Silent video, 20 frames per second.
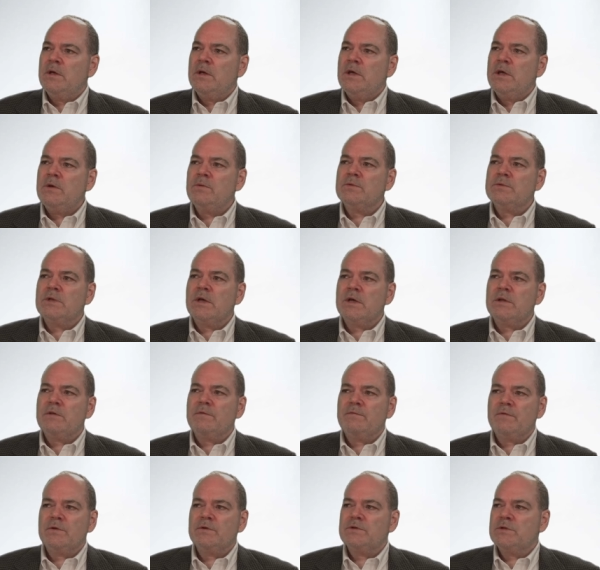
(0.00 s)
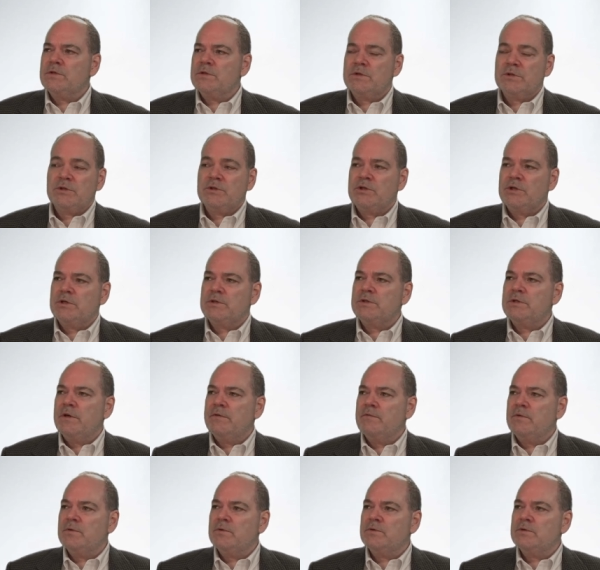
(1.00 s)
He was not the first to suggest
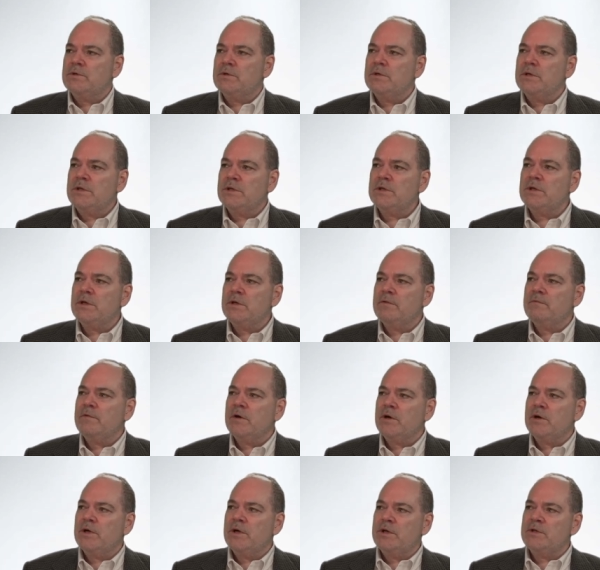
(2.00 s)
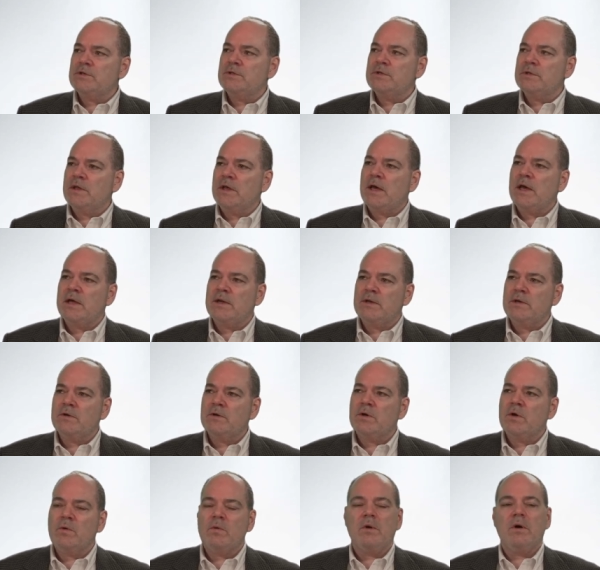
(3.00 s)
evolution. Indeed, variation of the idea
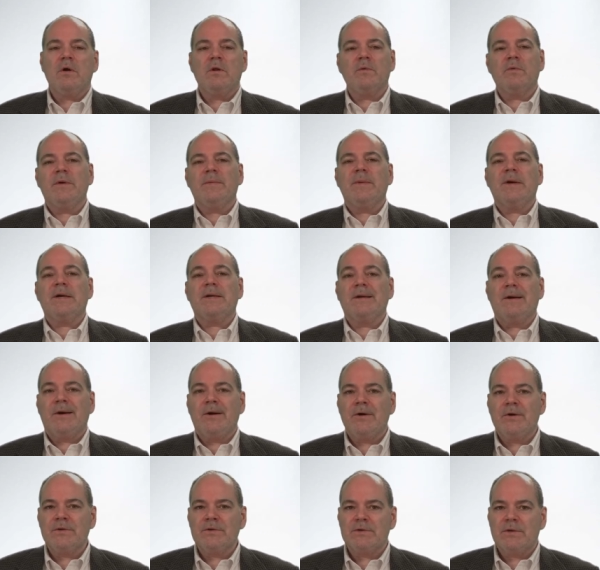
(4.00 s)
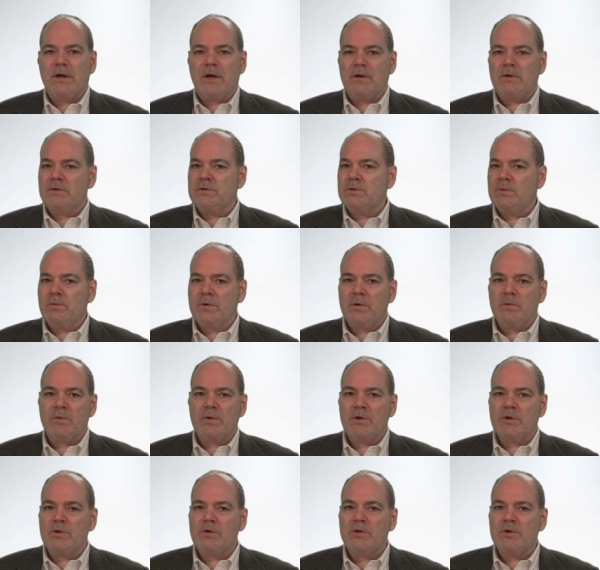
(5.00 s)
go all the way back to Aristotle
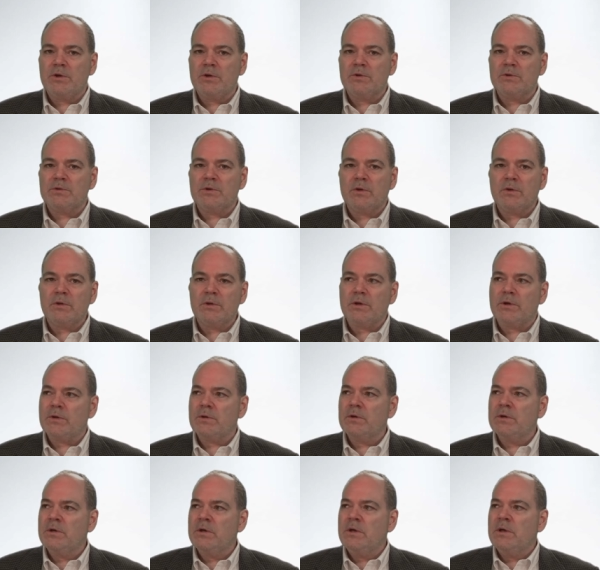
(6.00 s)
2100 years earlier.